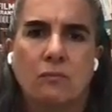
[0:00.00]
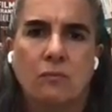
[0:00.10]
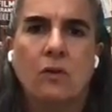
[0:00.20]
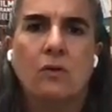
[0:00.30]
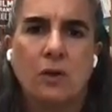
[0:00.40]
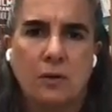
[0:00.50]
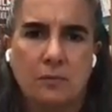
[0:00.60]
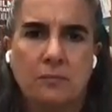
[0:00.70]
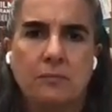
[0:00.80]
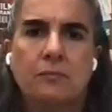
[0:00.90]

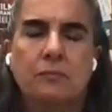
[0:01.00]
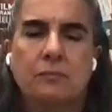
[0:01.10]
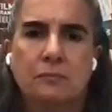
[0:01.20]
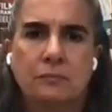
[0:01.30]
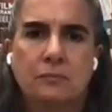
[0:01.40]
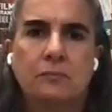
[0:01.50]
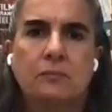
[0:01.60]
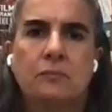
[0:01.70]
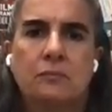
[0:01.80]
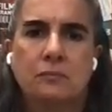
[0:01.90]

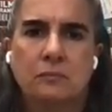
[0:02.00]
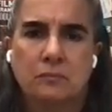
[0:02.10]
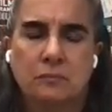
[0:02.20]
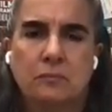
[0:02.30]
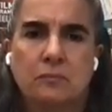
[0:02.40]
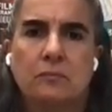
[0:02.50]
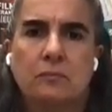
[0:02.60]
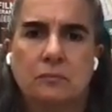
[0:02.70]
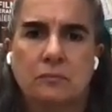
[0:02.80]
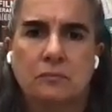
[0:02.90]

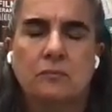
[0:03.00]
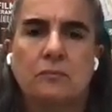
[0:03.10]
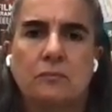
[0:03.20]
This person isn't speaking.